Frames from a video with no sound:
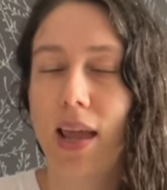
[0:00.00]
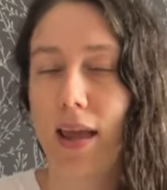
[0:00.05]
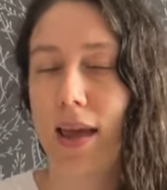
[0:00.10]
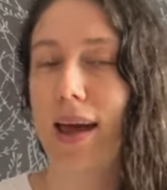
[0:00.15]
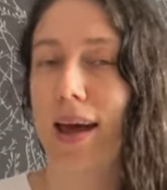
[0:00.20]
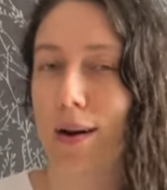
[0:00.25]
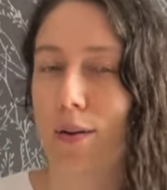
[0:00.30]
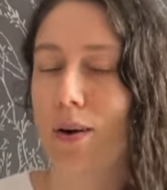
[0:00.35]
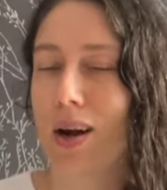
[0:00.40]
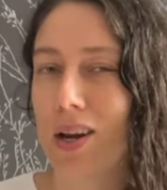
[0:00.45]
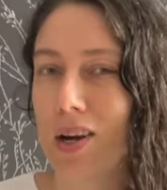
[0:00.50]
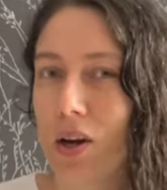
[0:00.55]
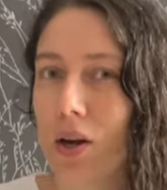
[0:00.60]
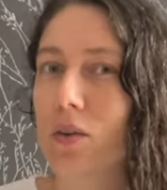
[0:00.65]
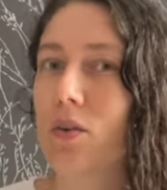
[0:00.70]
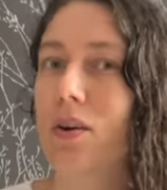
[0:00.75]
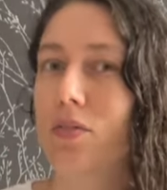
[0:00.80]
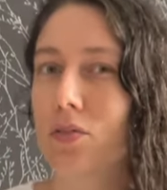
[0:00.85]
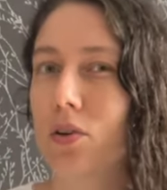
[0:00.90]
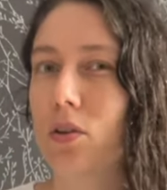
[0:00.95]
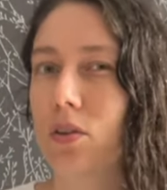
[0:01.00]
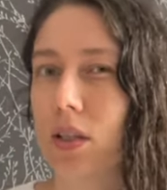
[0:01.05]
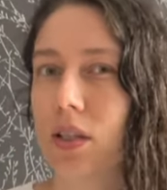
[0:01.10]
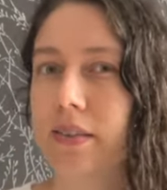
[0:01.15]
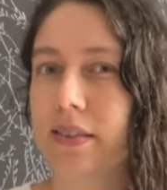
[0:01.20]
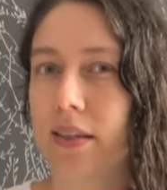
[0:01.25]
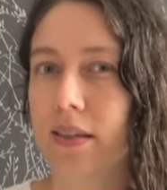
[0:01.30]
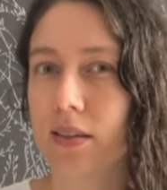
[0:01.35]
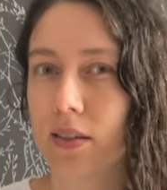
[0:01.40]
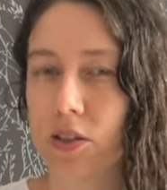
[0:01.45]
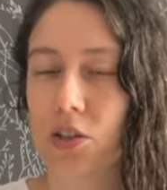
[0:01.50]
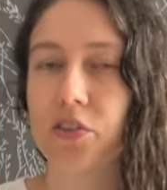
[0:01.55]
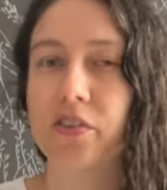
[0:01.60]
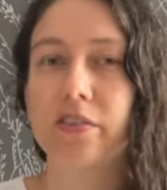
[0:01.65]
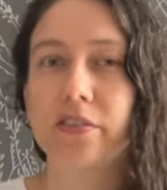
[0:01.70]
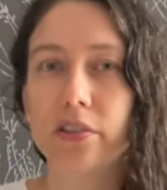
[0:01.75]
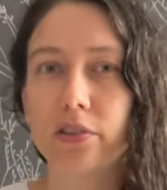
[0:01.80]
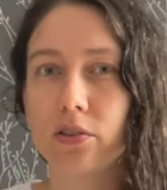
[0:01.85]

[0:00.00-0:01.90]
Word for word: how I know I've got these conditions,